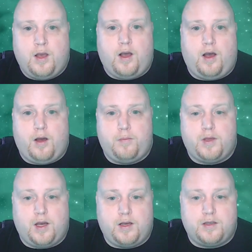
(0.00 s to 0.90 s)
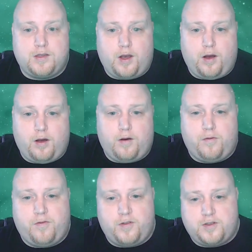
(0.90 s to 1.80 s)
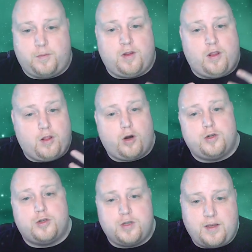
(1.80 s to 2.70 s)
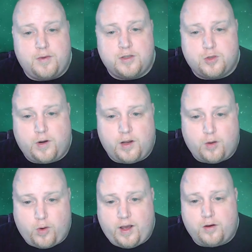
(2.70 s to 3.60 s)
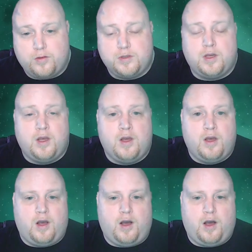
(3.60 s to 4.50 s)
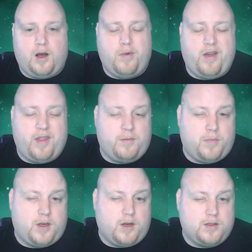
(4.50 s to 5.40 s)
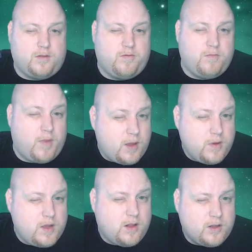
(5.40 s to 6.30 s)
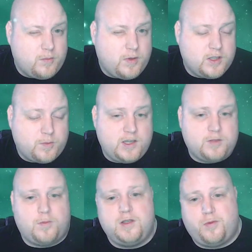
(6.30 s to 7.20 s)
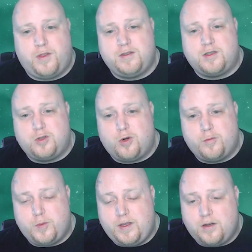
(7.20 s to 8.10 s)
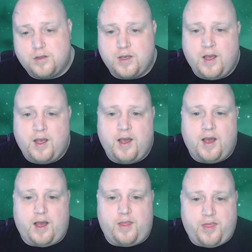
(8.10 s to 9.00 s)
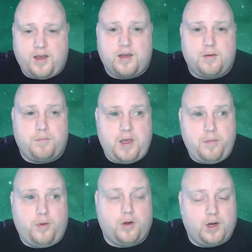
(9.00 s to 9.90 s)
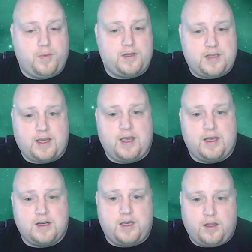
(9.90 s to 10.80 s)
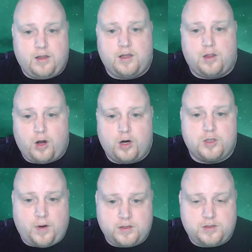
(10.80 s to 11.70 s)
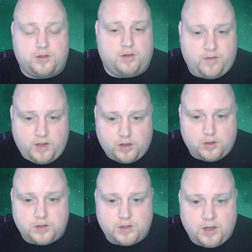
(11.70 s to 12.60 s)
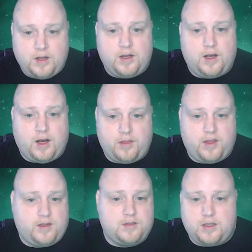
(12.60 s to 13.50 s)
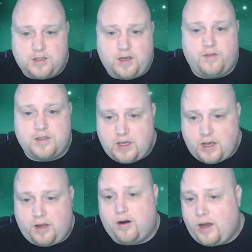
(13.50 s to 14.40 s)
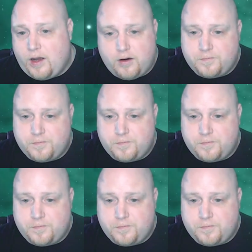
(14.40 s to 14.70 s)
because of some of the larger demons running around, and then because of maybe a little bit of Space Marines with things like Storm Speeders, I think people are going to be teching into killing large monsters or vehicles, things T7, T8 or higher.